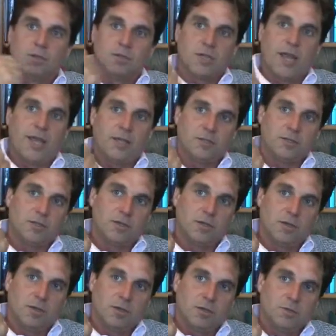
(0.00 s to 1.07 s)
science,
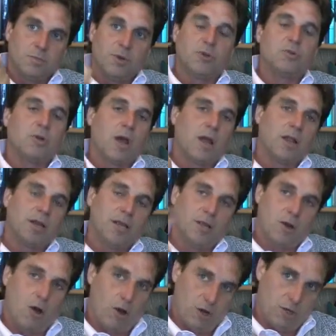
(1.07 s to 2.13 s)
spirituality,
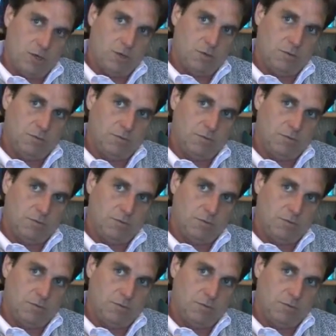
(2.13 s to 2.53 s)
and art.